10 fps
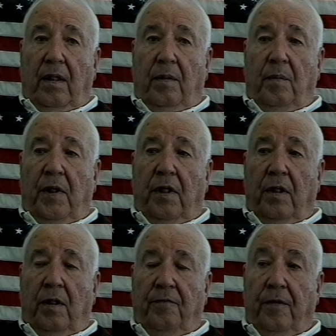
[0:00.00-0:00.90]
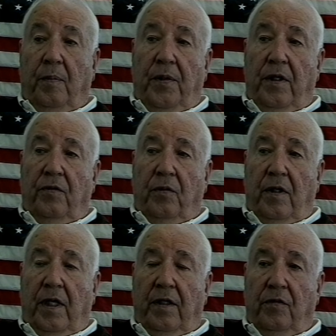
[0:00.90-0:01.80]
Manila, Philippines were
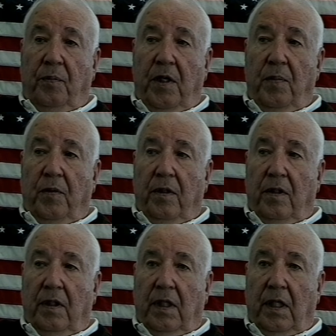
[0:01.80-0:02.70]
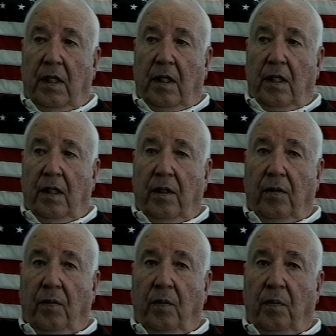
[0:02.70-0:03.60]
nice people.
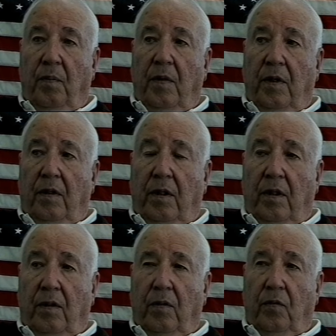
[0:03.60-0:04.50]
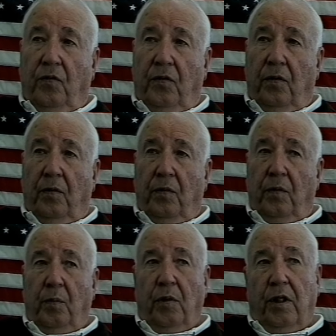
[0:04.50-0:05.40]
Uh, it, uh, uh,
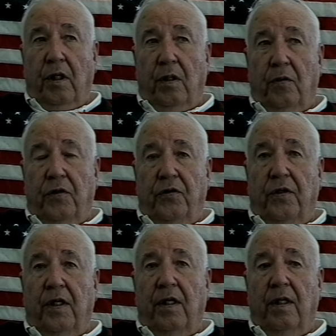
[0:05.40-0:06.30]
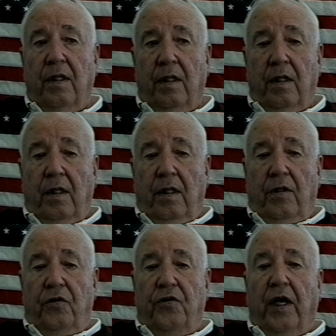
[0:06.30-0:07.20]
Manila was the
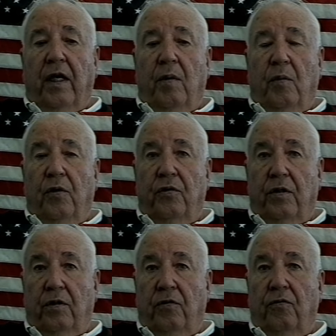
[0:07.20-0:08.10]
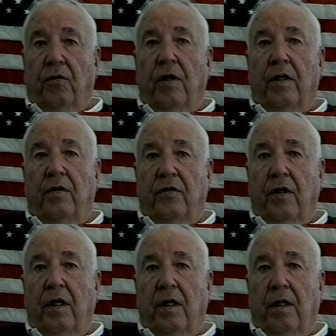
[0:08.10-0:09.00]
second most destroyed
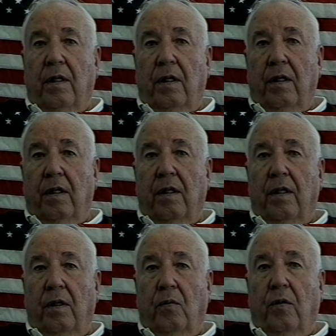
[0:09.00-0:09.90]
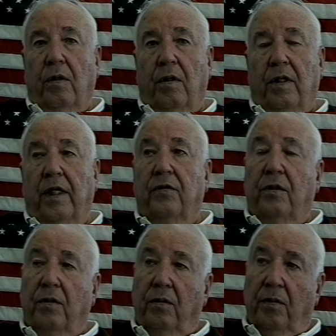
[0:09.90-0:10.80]
city in the, in the world next
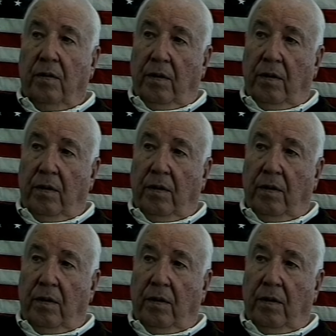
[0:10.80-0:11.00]
to